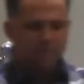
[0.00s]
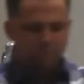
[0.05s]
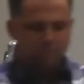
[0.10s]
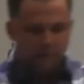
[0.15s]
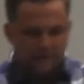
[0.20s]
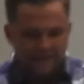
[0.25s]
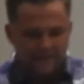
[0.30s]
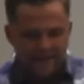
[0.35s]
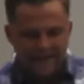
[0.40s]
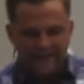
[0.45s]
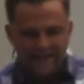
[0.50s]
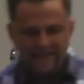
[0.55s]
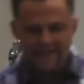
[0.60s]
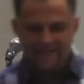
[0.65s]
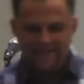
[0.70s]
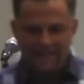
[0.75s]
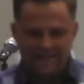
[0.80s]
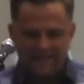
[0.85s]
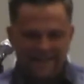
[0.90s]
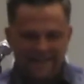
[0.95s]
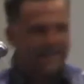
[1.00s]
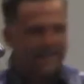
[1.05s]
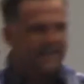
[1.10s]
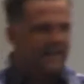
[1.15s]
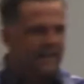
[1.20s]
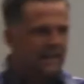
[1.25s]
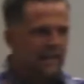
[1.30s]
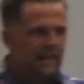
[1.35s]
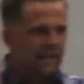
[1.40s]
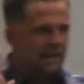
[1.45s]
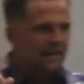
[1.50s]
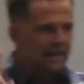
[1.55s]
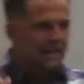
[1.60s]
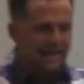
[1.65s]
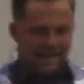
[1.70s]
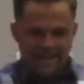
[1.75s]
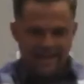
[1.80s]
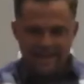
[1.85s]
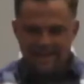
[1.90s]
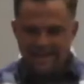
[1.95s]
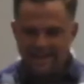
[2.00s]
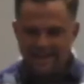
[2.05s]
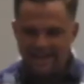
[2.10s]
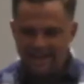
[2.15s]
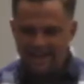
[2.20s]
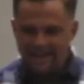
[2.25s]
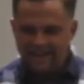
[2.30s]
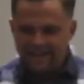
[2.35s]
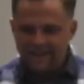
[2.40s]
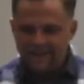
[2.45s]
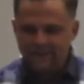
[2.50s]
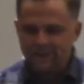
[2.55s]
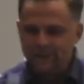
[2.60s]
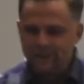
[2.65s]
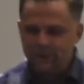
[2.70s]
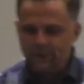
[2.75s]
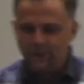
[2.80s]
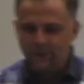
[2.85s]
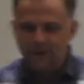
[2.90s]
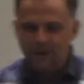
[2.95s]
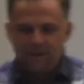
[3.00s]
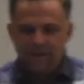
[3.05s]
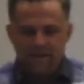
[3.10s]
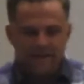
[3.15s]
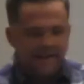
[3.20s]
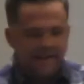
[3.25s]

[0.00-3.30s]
plane that he needed to the